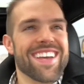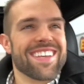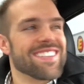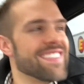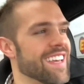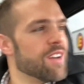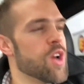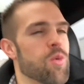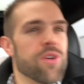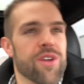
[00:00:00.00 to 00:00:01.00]
Sin,
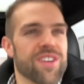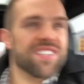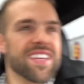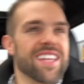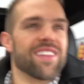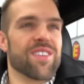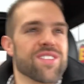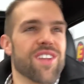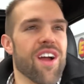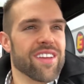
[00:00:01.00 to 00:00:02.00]
where there is sin, there is
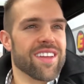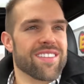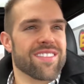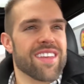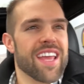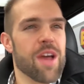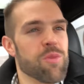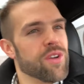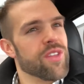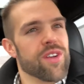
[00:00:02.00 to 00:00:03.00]
darkness. And
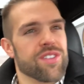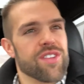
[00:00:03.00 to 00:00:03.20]
where there is